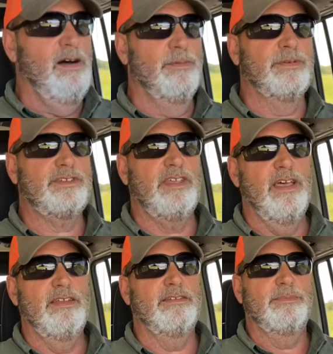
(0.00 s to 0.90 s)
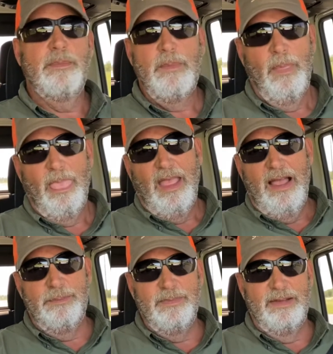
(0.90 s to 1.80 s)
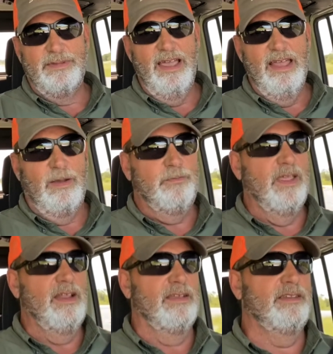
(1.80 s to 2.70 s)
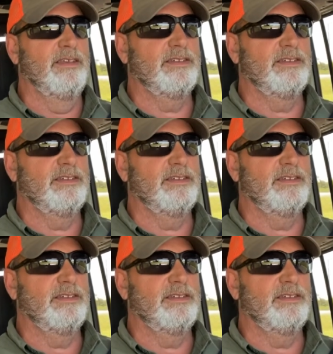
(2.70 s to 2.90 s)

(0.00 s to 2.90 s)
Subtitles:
a sudden, I'm kind of feeling this,